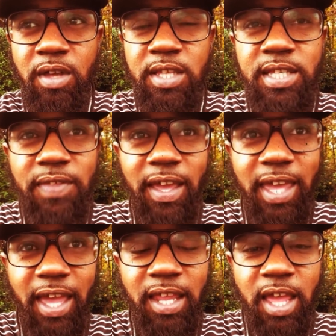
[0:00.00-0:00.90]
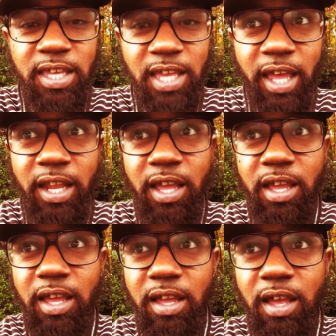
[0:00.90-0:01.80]
See, they can't yet
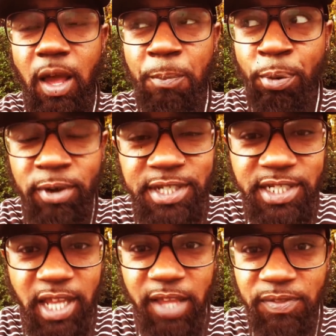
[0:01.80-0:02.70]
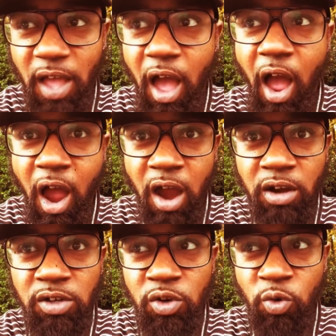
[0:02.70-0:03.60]
appreciate the
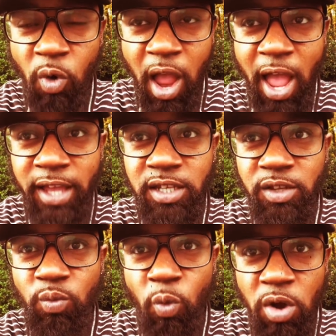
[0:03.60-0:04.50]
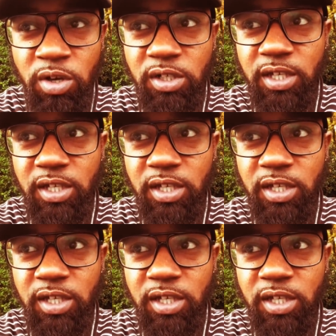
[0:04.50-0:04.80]
hard grind and work